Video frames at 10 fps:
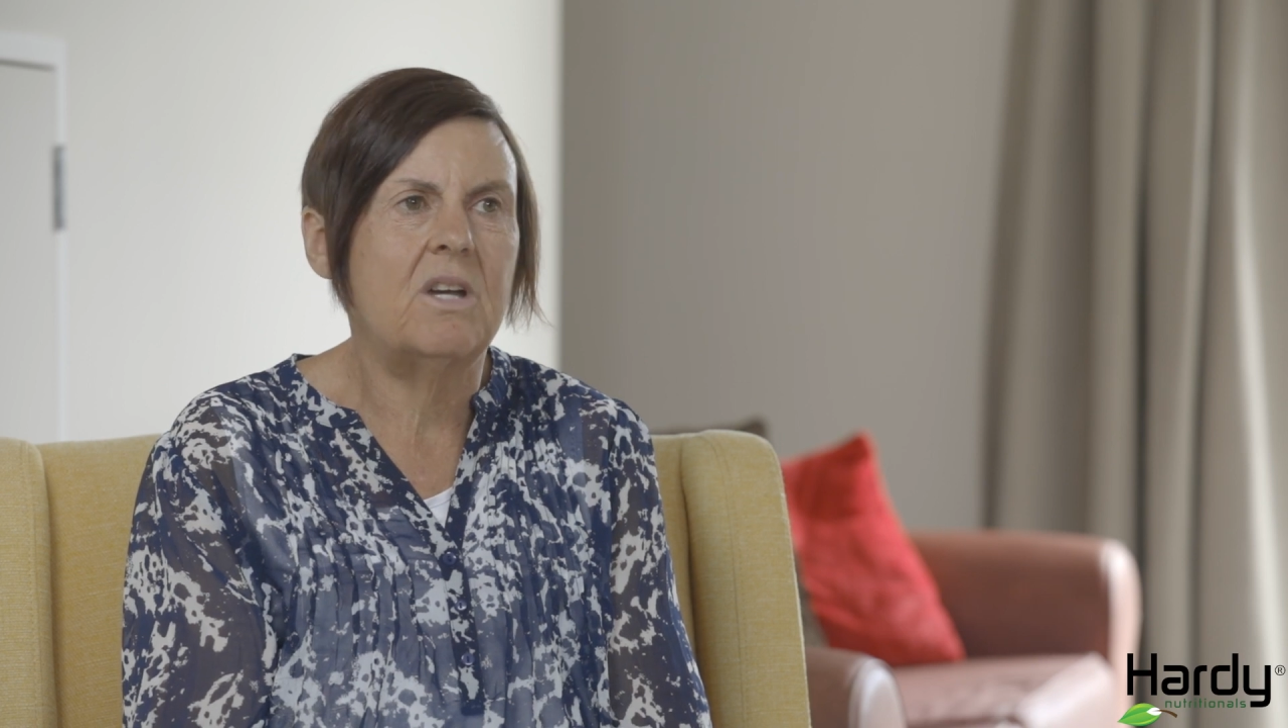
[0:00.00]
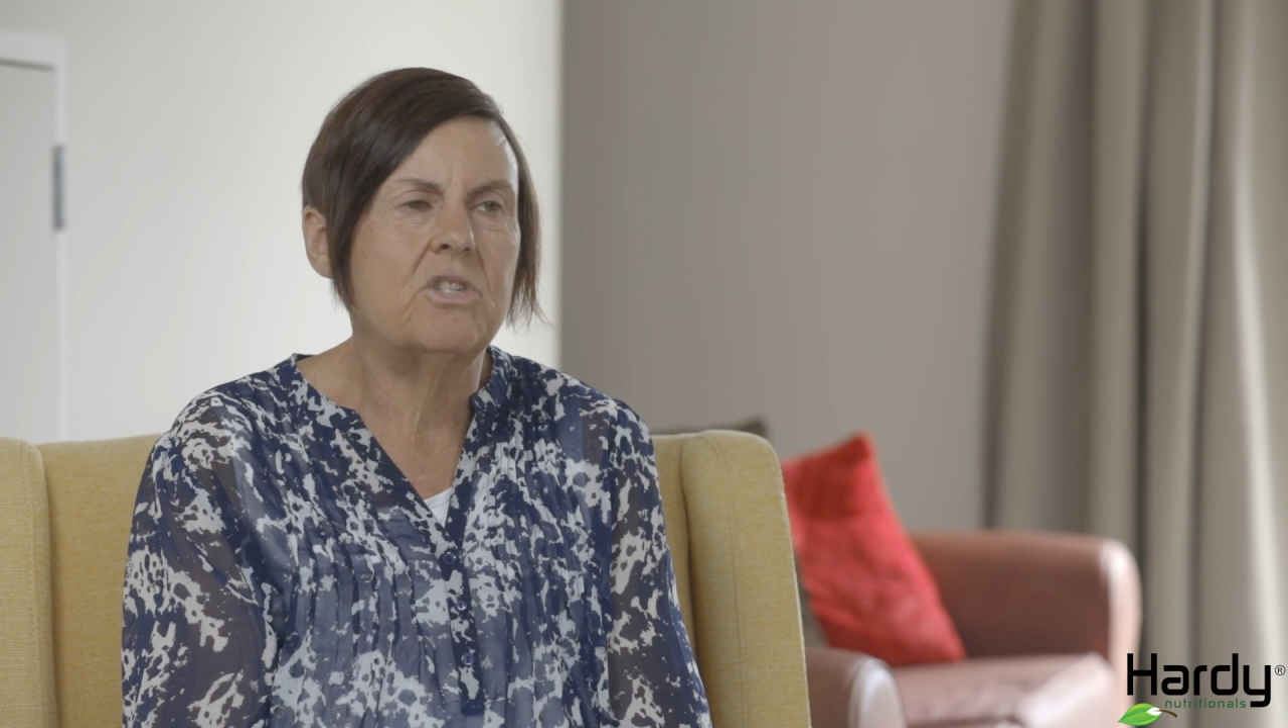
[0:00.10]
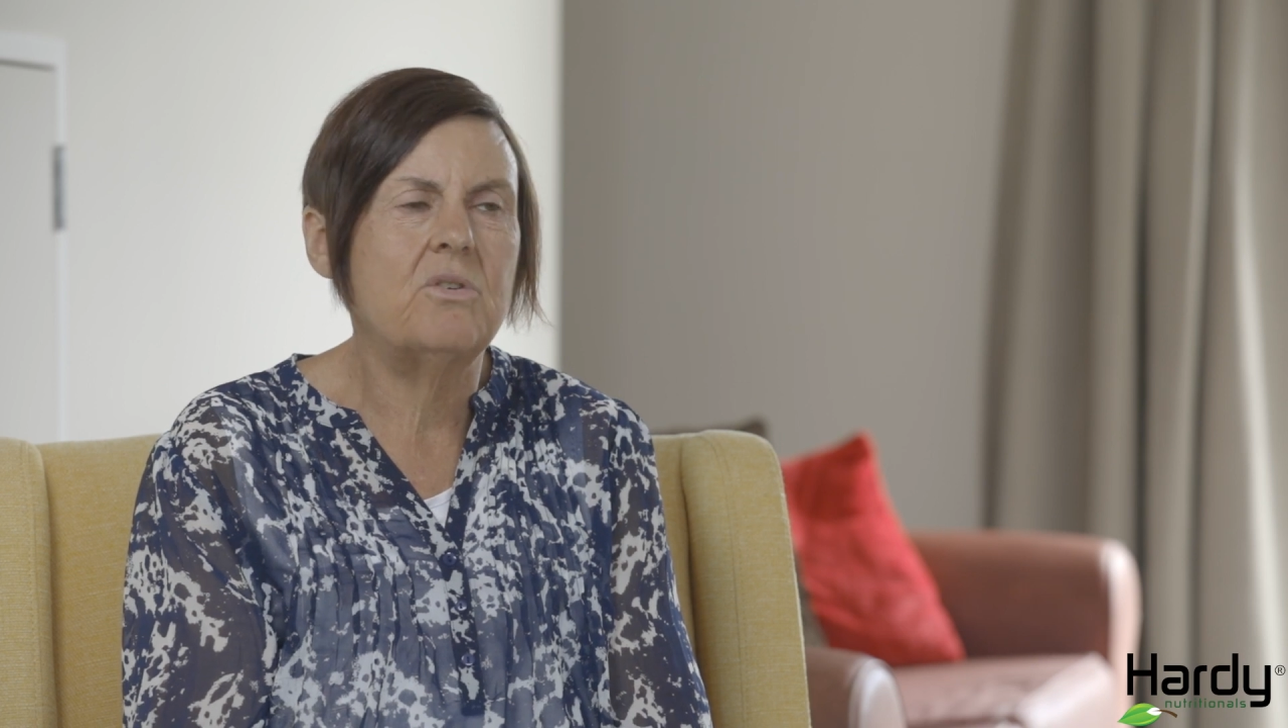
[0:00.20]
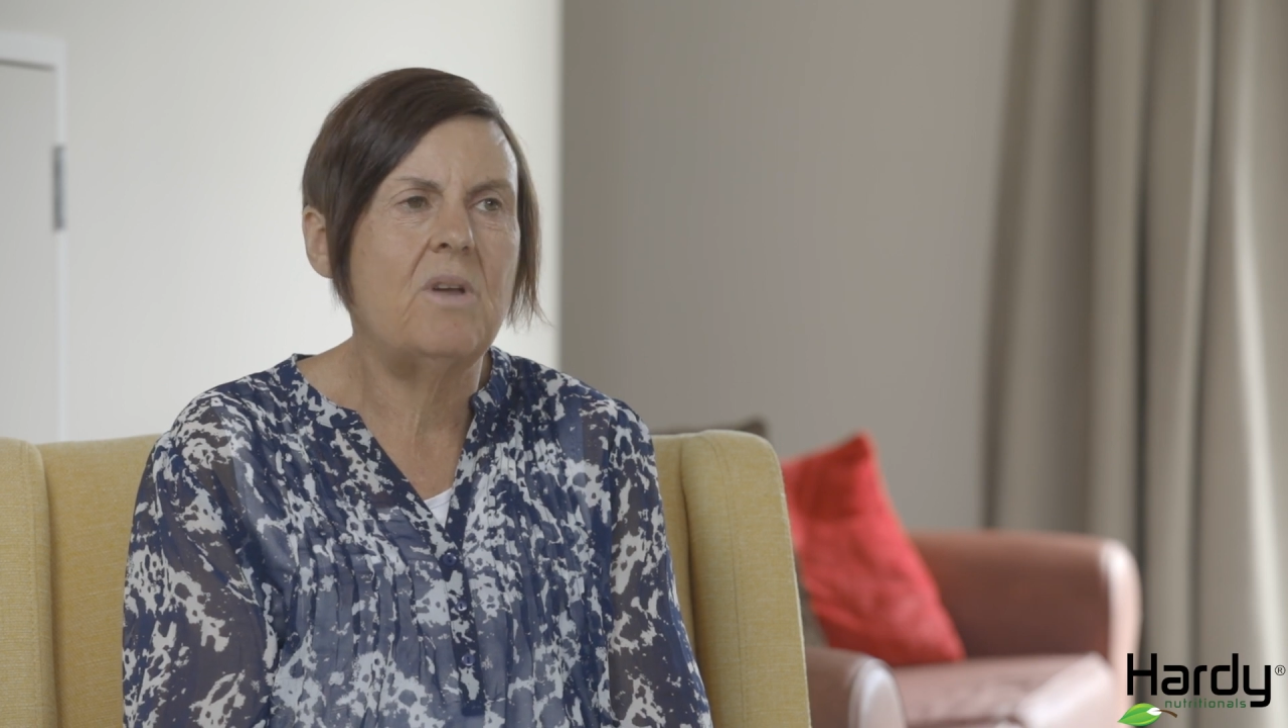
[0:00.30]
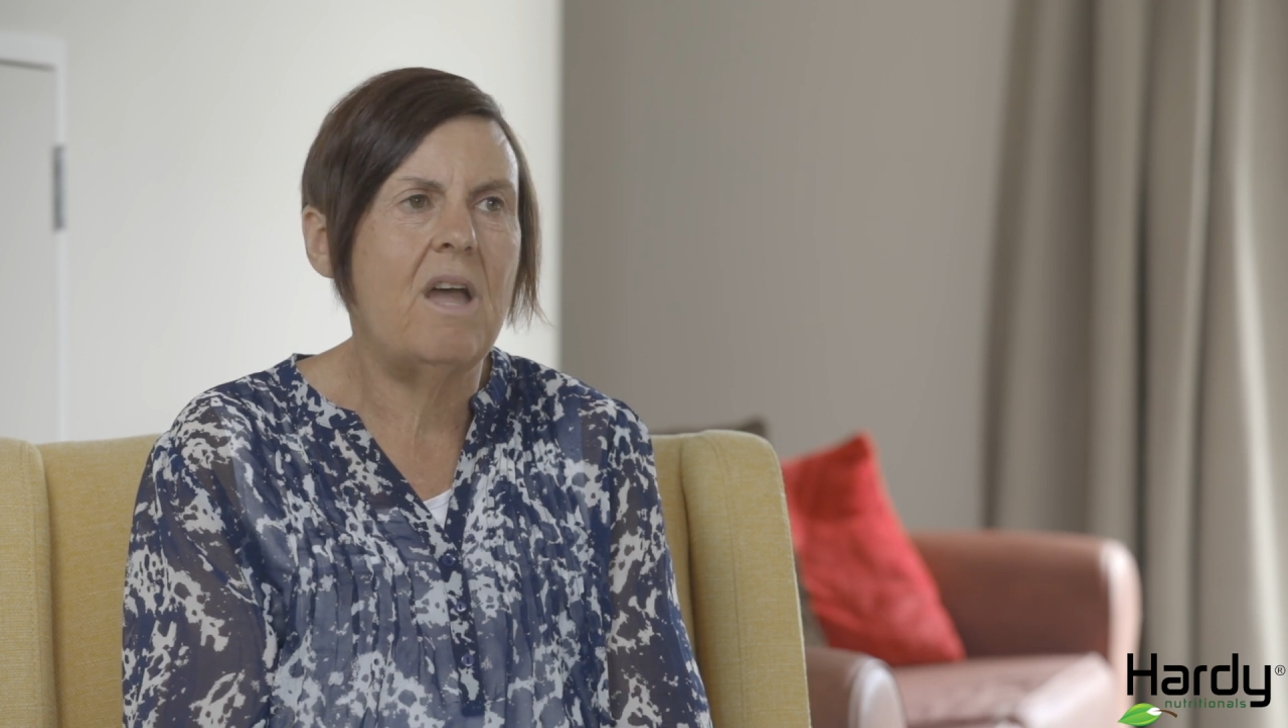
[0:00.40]
I
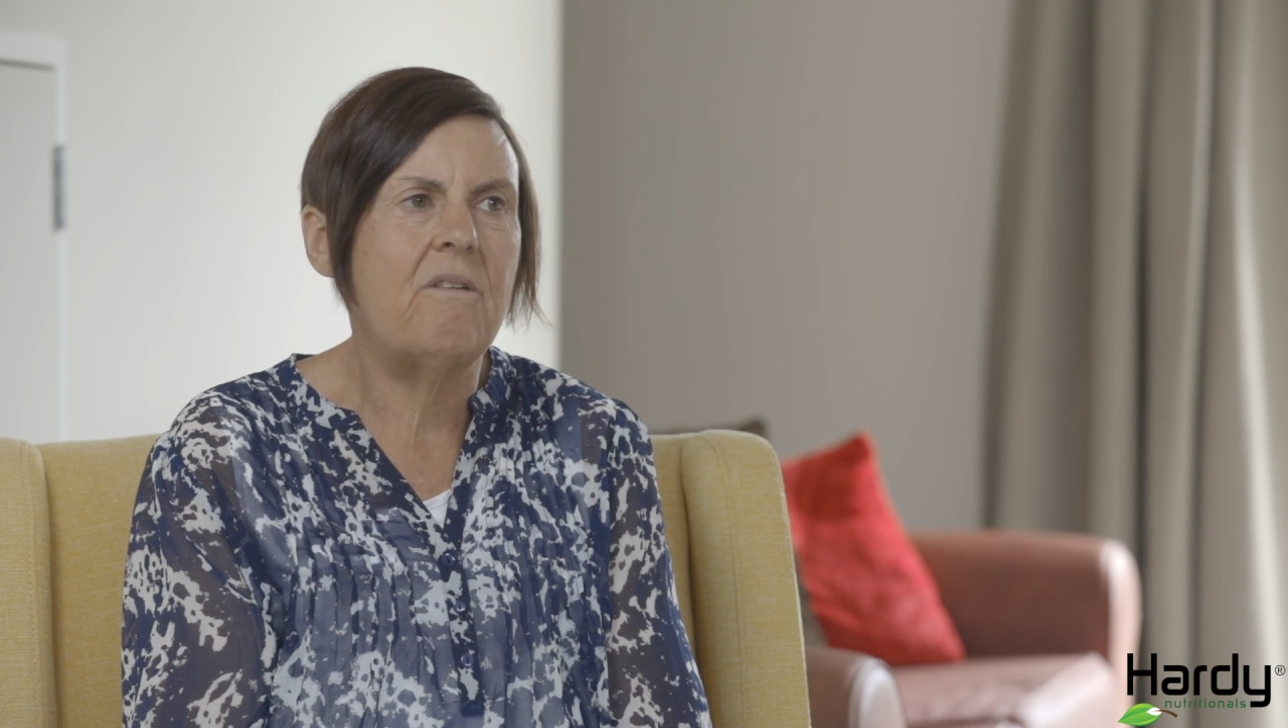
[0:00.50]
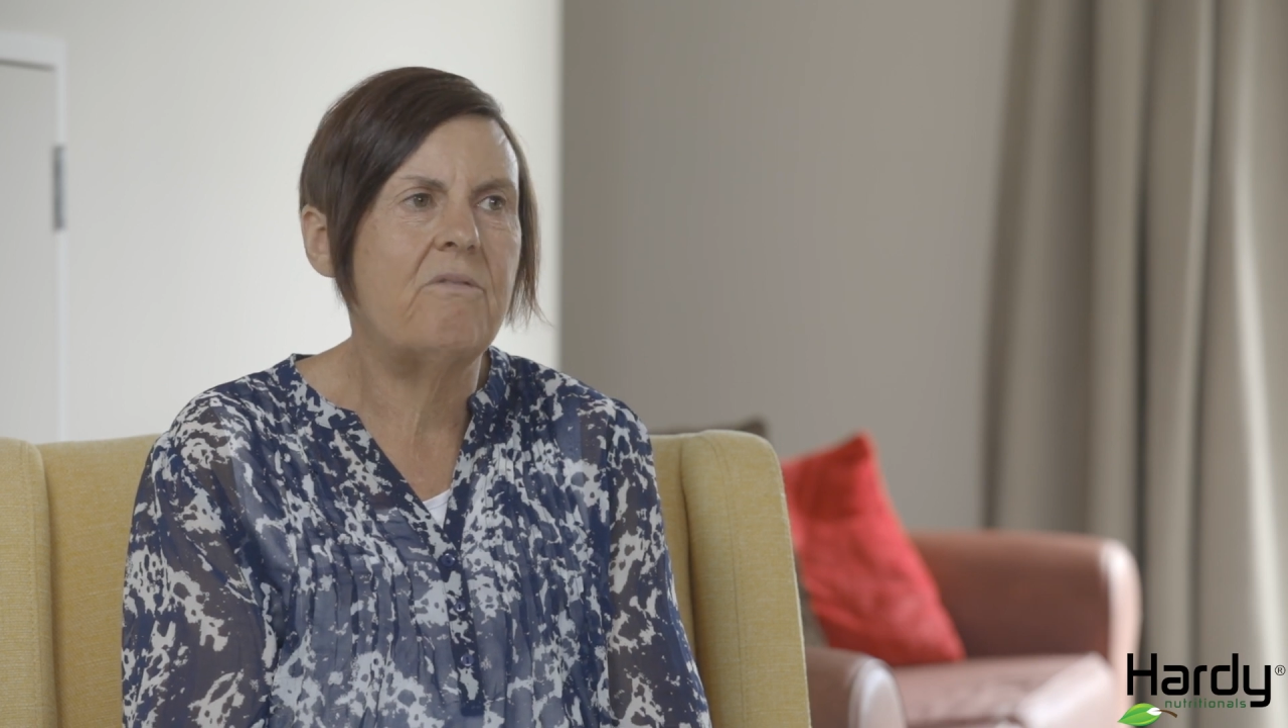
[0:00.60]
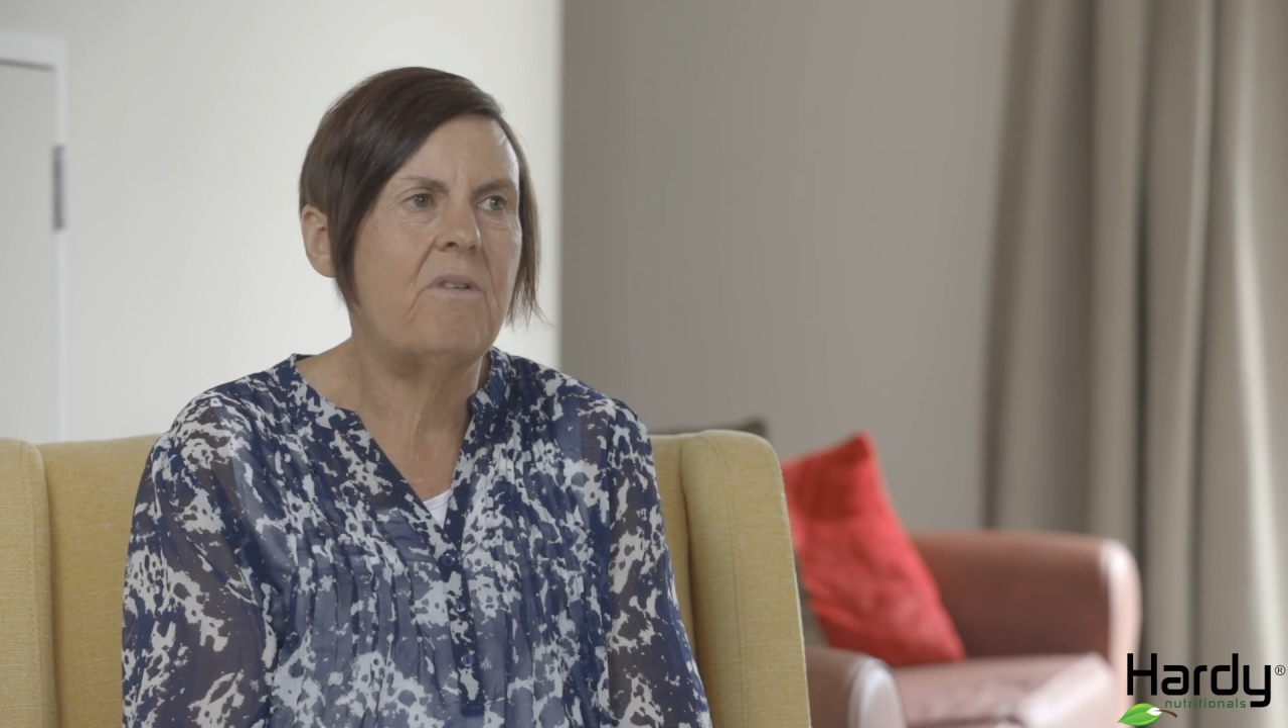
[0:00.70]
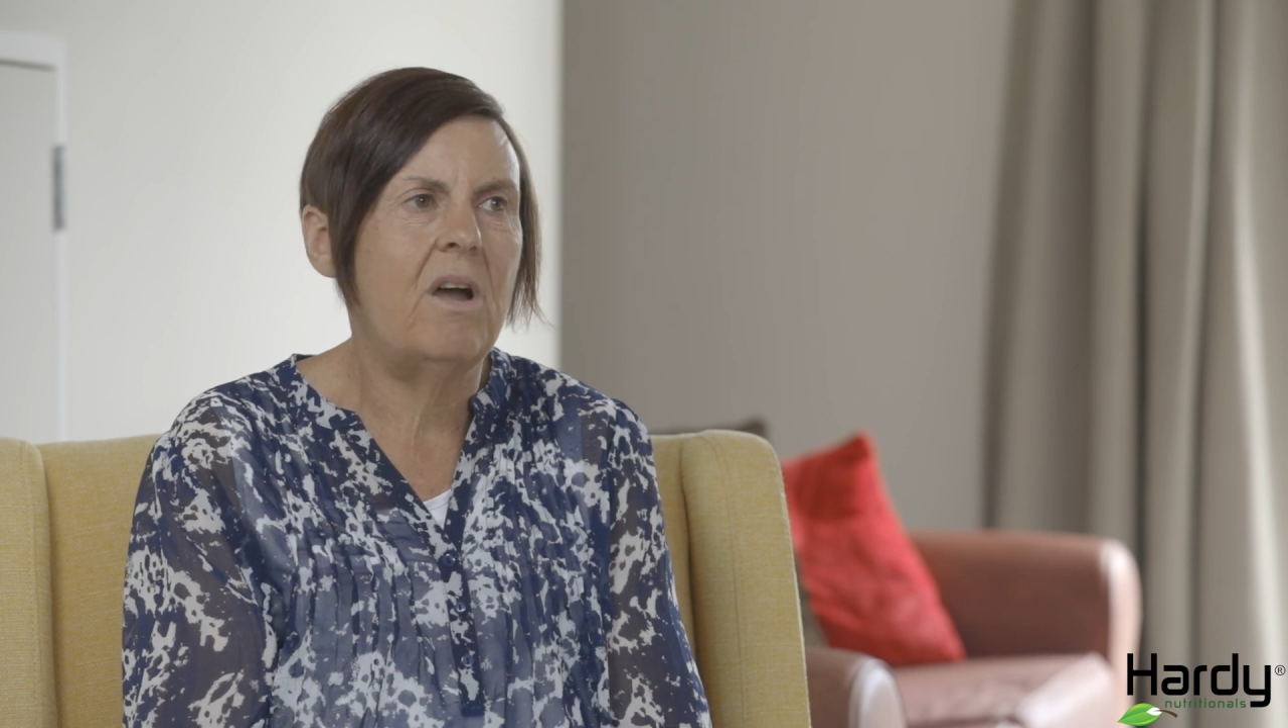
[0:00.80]
do have